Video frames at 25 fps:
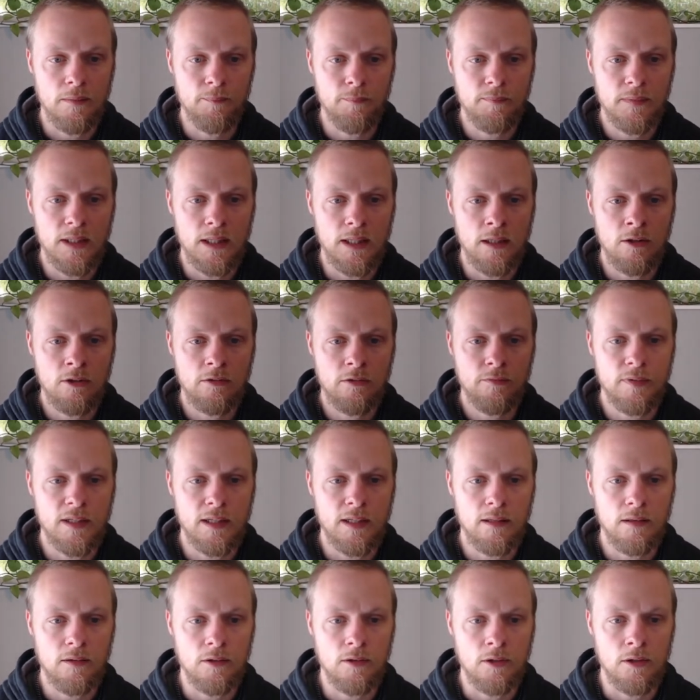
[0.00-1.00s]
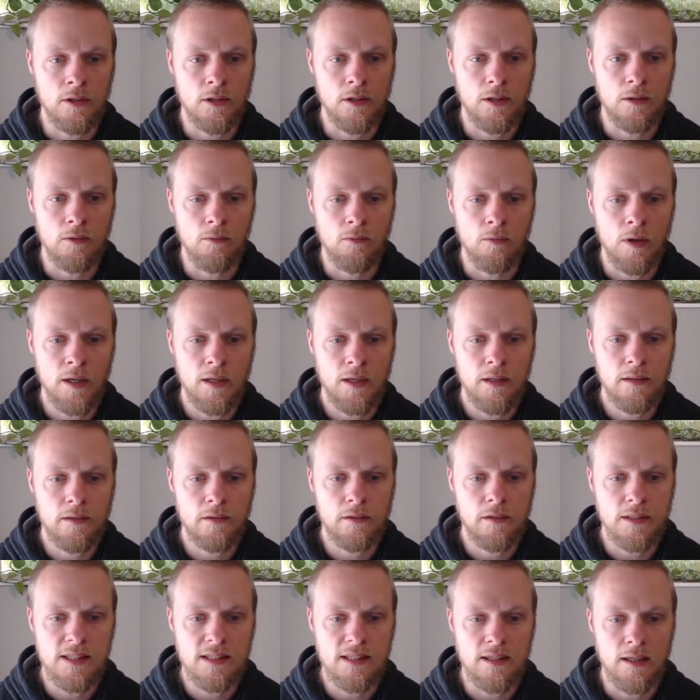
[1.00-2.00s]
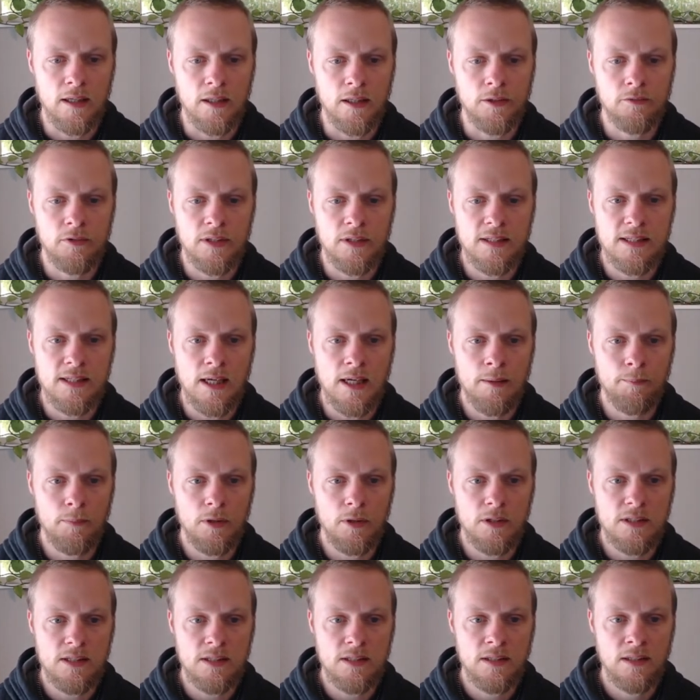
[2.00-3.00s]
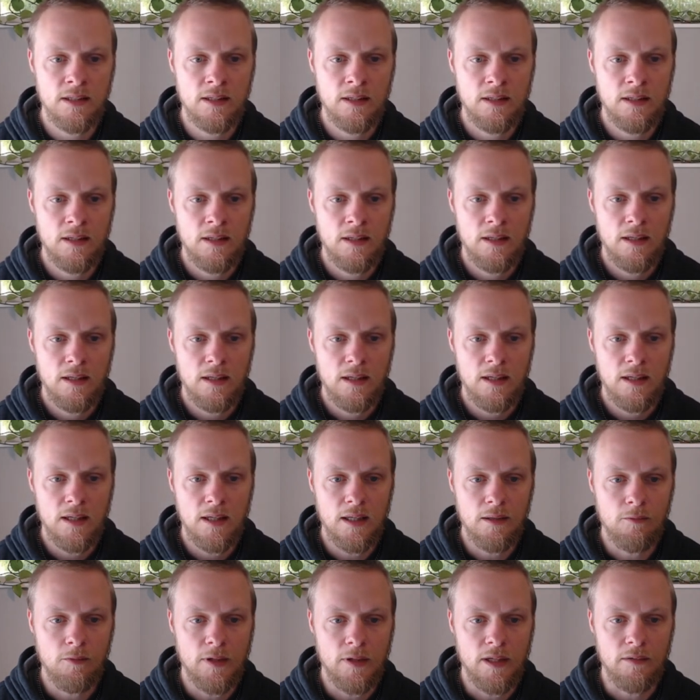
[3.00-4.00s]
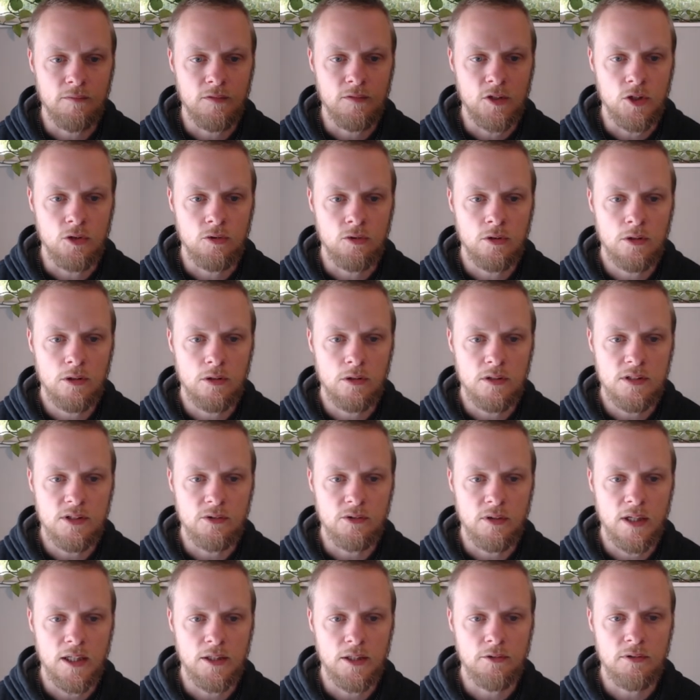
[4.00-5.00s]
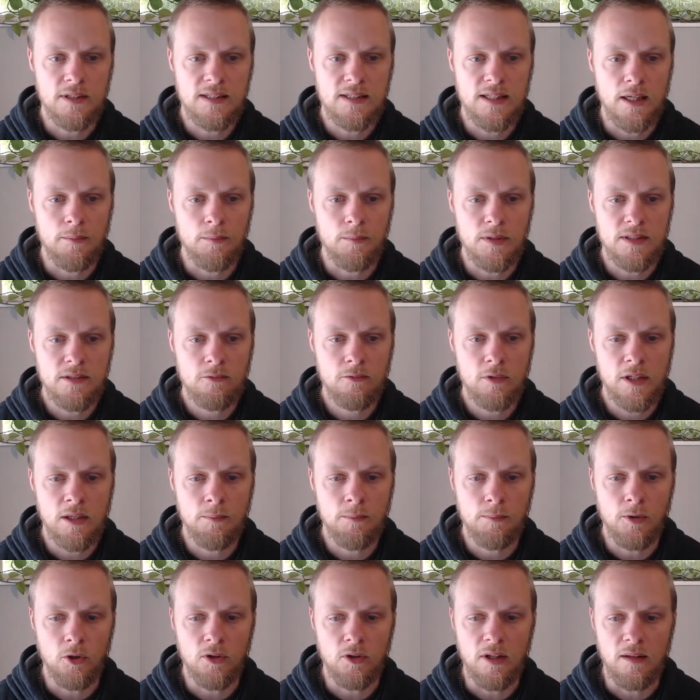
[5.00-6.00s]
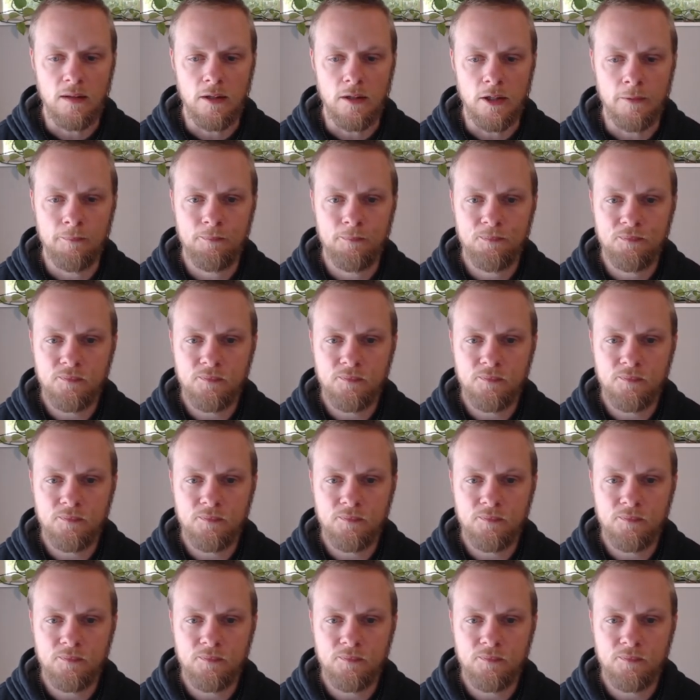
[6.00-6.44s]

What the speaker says: along vector y, there is 100 samples, and we have u, also 100 samples, and we can plot it here.